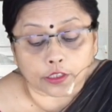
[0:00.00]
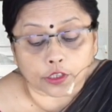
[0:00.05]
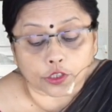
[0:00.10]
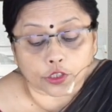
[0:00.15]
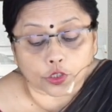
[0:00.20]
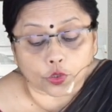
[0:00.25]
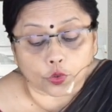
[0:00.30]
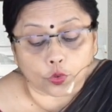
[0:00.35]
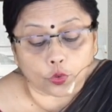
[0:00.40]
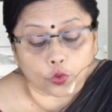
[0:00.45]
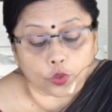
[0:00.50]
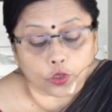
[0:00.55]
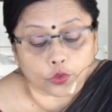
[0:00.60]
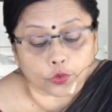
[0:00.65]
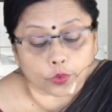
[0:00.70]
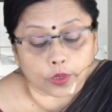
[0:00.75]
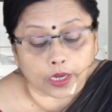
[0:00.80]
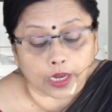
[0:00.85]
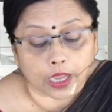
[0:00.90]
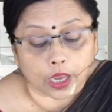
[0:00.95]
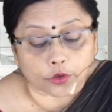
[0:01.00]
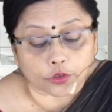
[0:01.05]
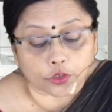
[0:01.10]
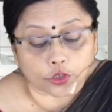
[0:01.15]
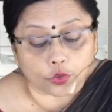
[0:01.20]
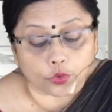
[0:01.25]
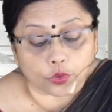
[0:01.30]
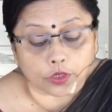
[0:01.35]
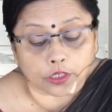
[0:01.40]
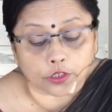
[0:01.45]
the school to allow
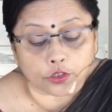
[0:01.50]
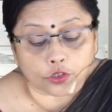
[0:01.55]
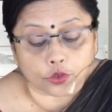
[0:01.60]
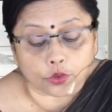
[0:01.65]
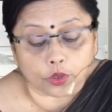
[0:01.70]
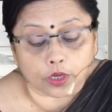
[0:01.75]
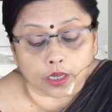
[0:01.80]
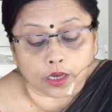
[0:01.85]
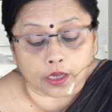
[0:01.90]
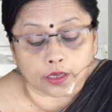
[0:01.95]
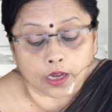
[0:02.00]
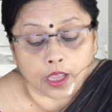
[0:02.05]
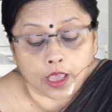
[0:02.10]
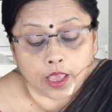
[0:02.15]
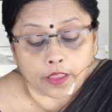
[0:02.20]
students to learn